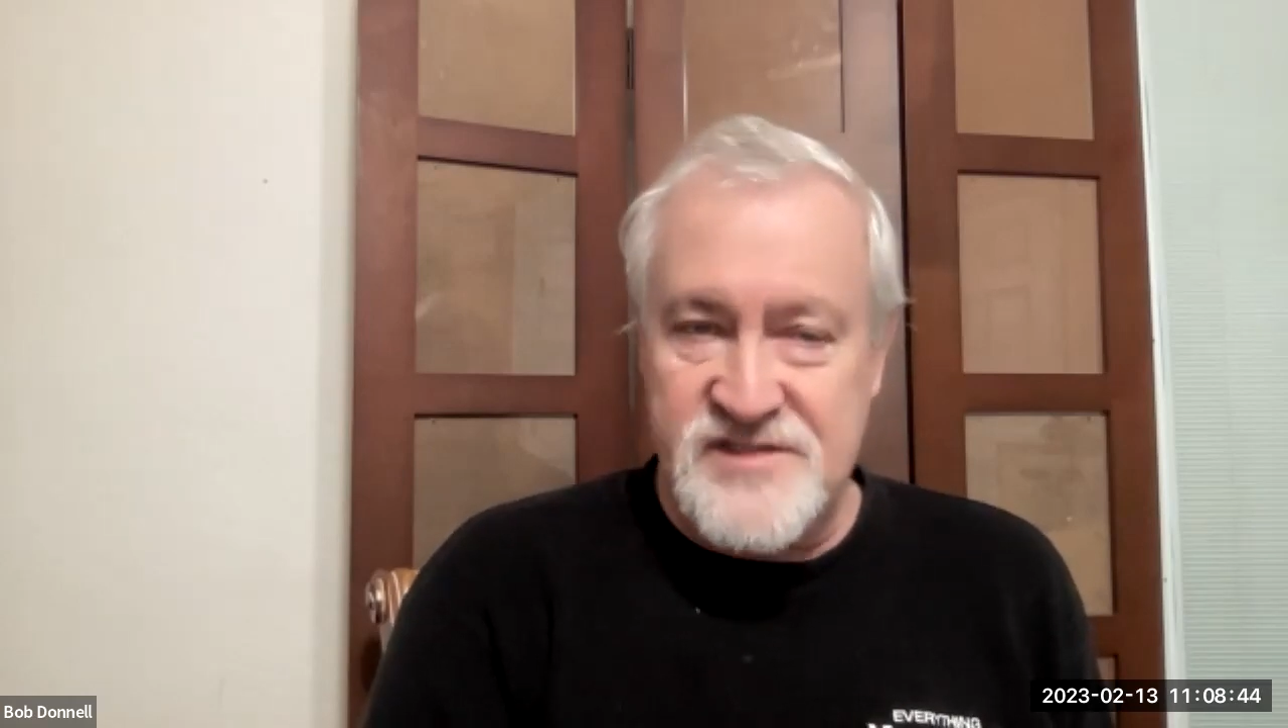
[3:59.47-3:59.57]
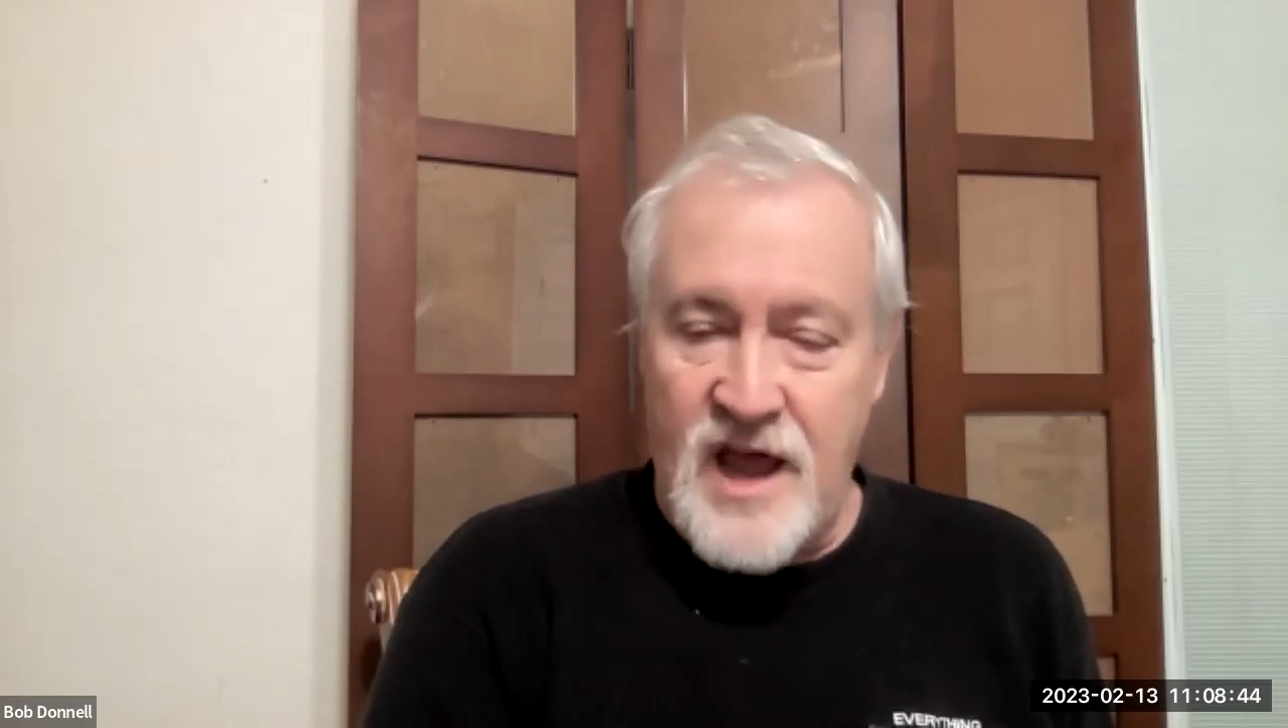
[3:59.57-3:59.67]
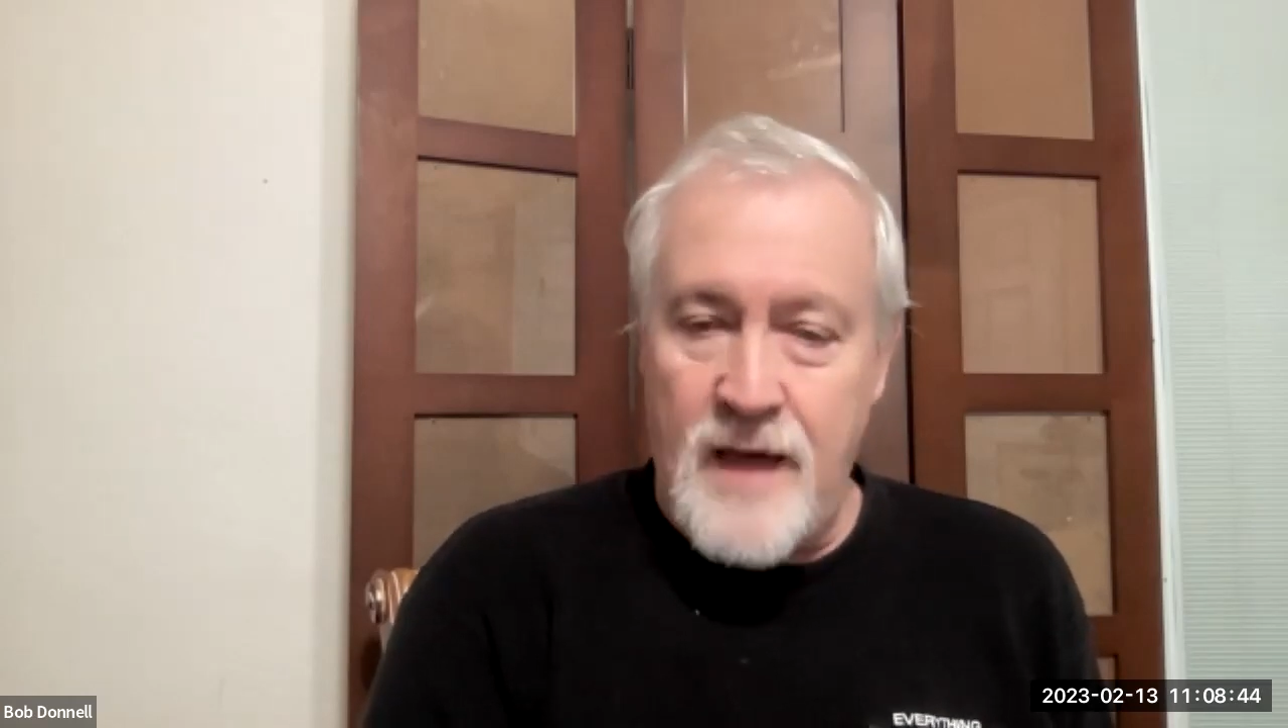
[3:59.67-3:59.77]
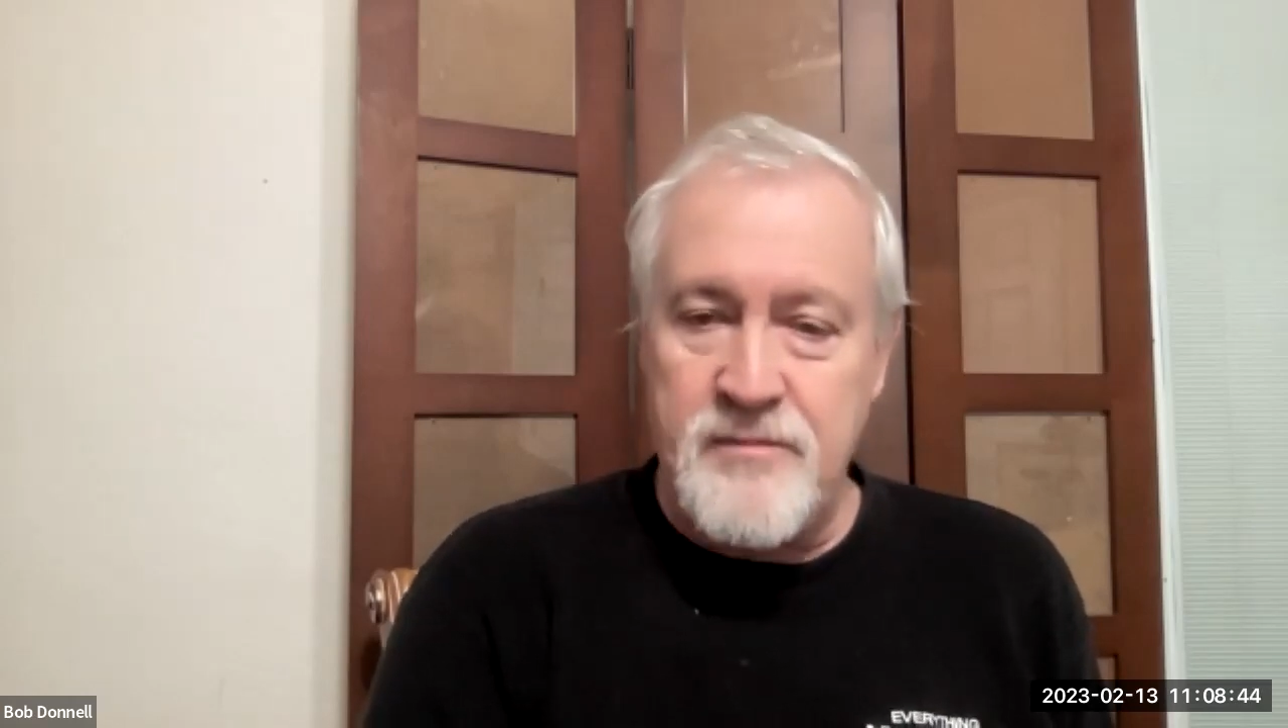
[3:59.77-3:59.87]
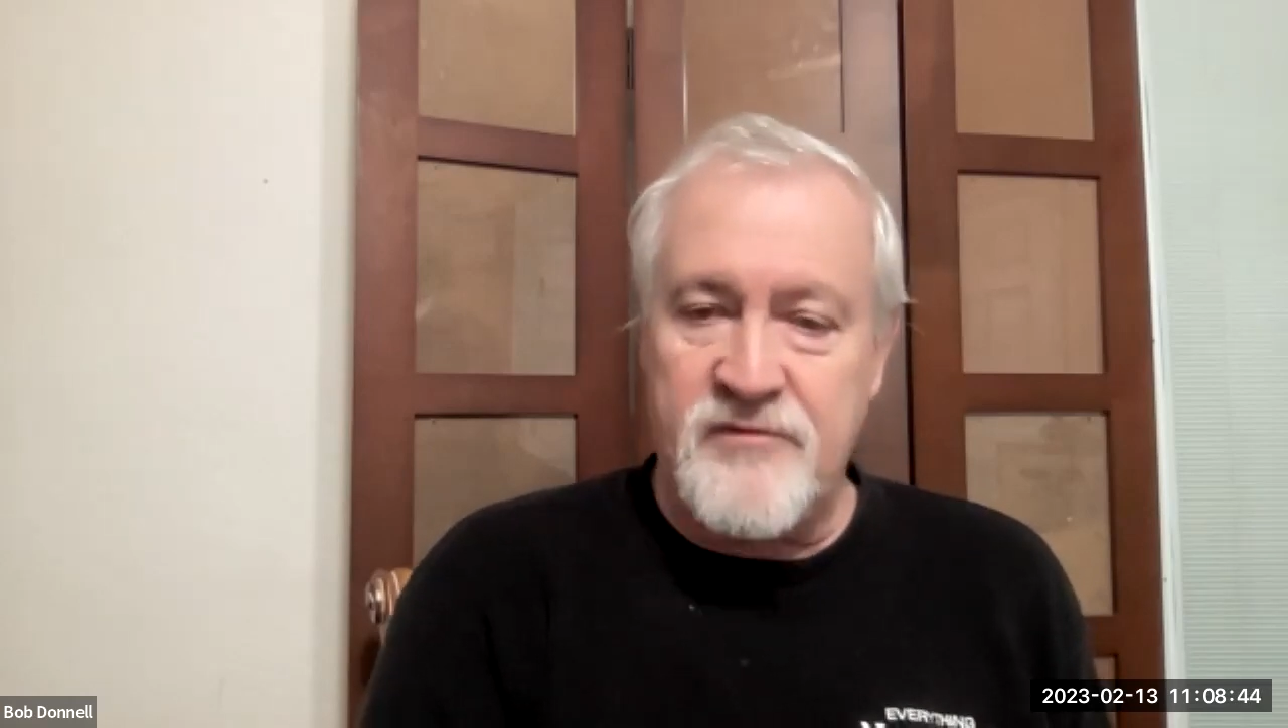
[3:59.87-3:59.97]

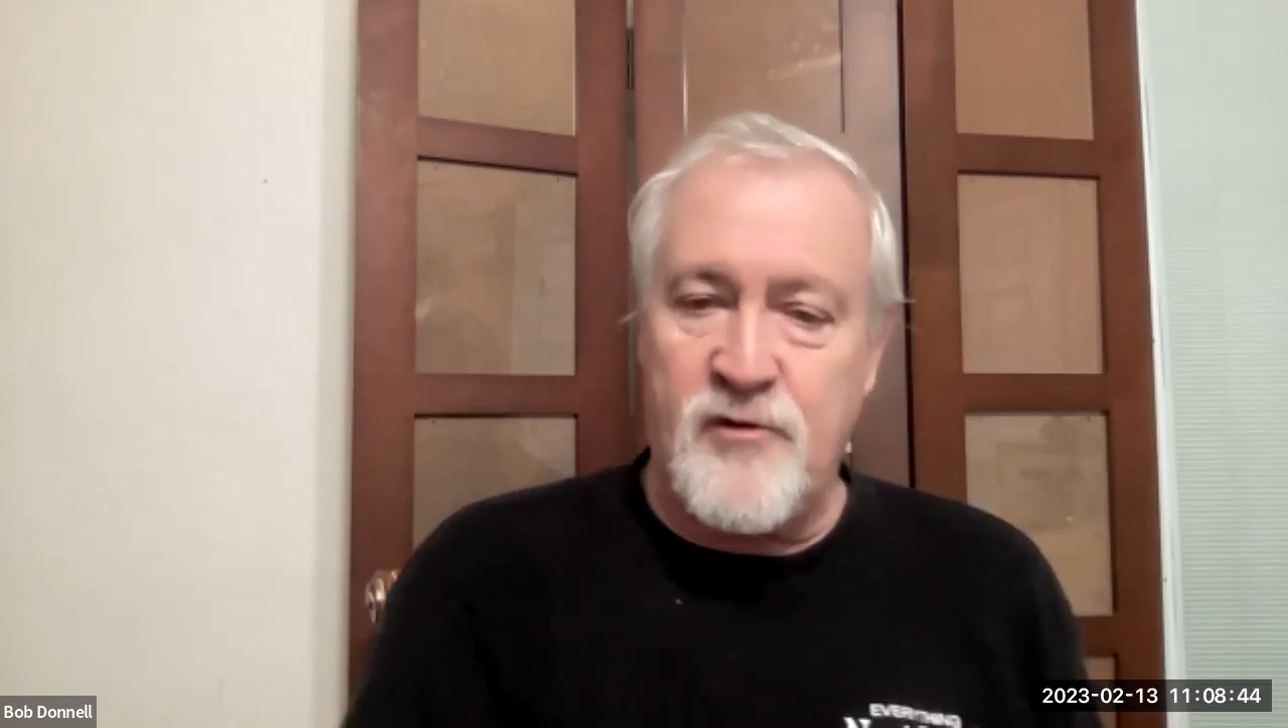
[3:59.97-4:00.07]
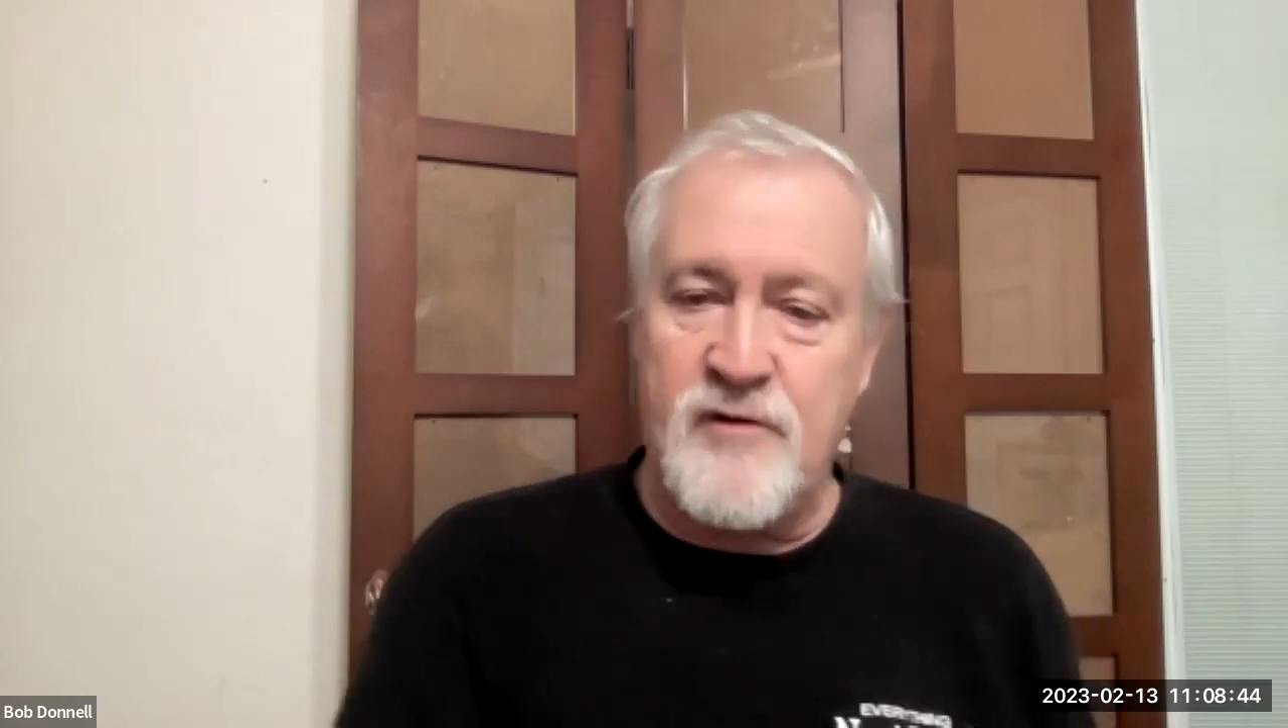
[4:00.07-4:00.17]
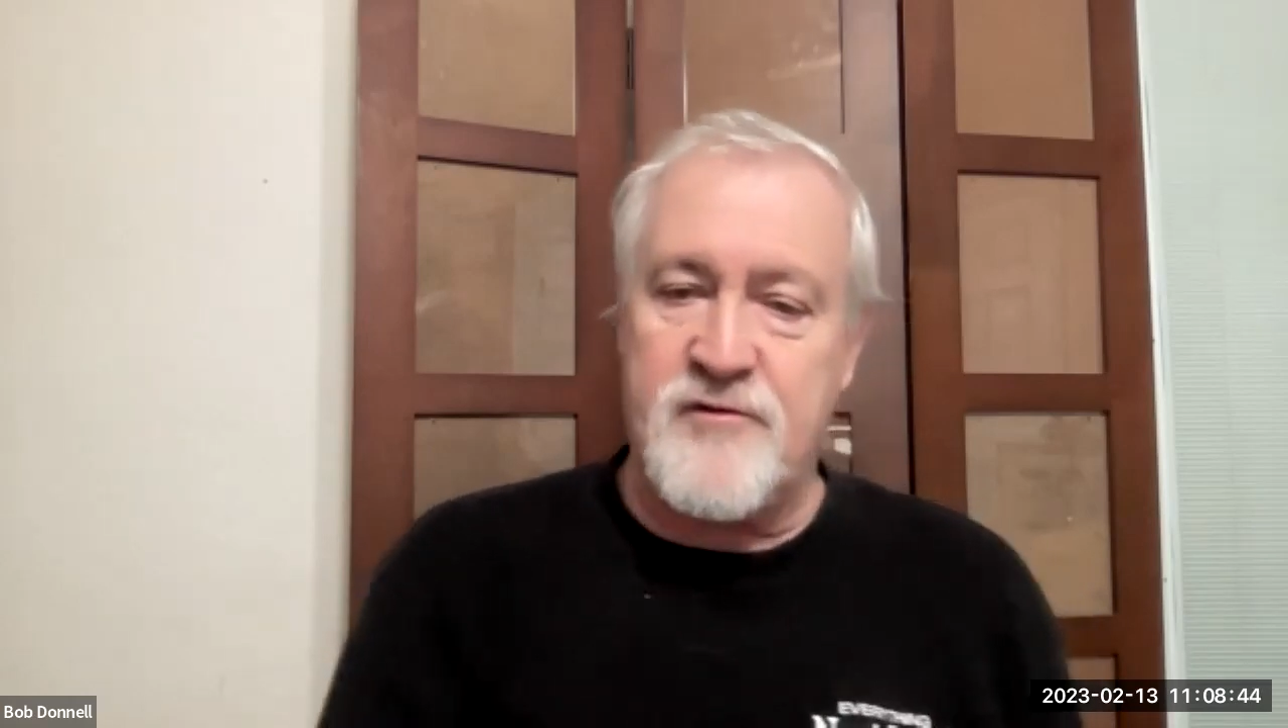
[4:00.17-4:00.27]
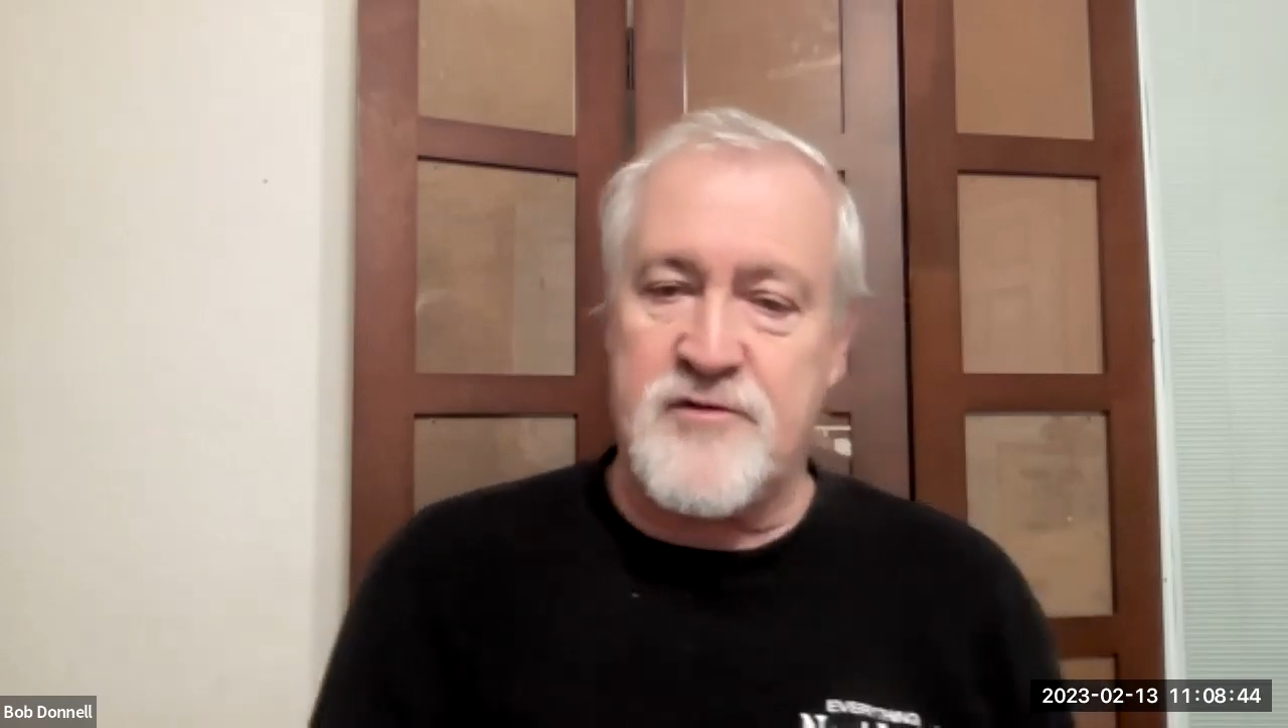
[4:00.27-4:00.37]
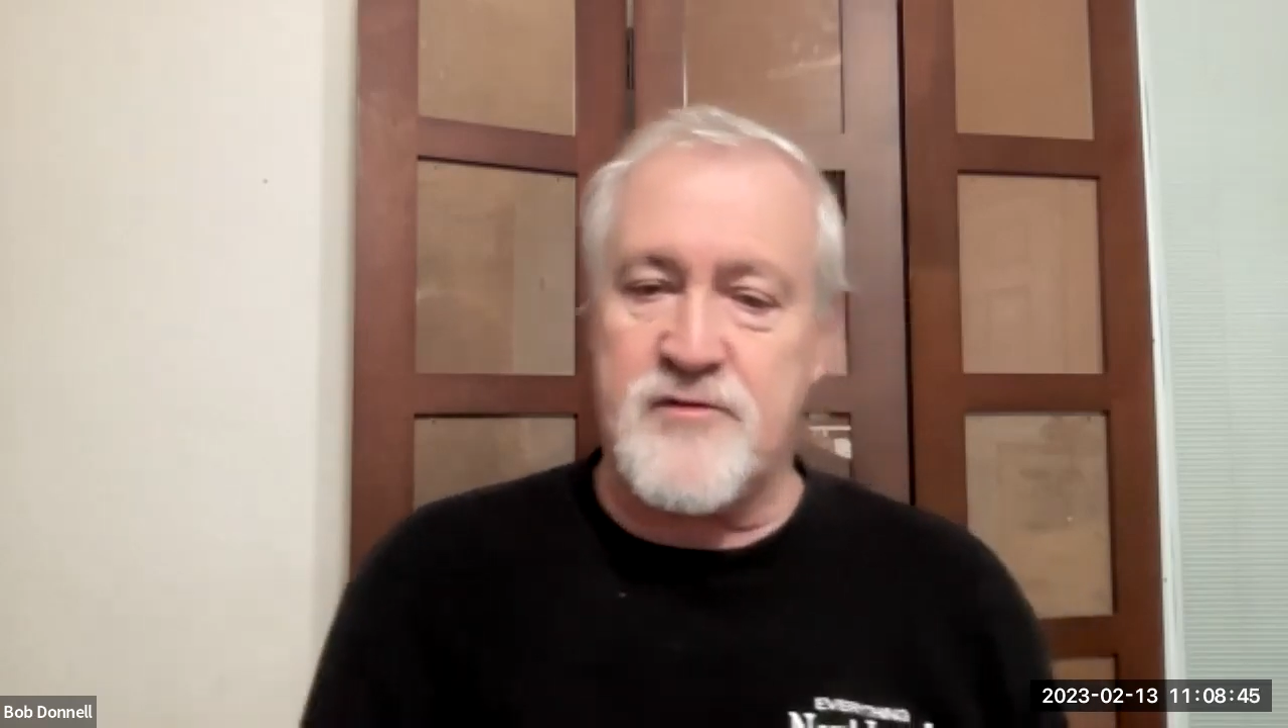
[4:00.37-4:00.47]
stopped before for